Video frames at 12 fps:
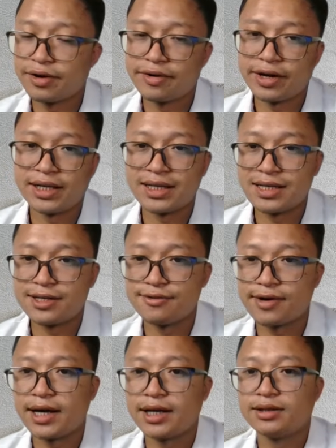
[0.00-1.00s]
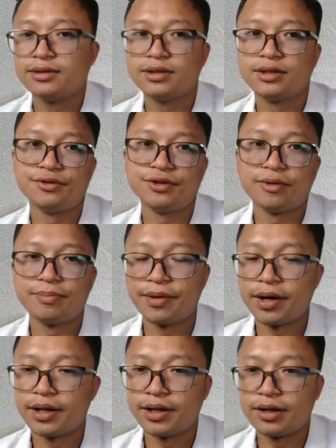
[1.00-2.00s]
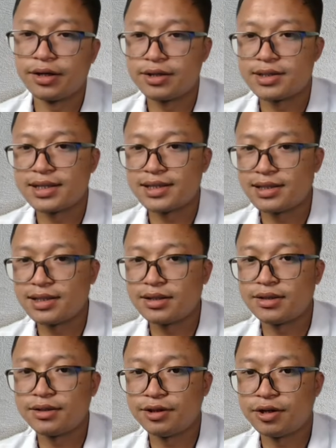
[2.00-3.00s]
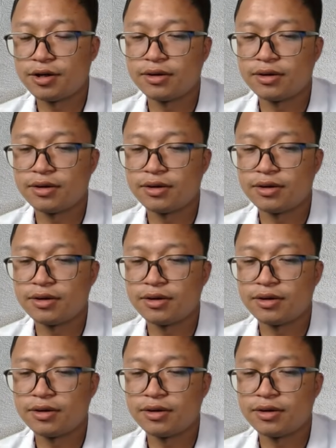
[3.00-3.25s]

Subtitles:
it is, right, if your brother, your sister, your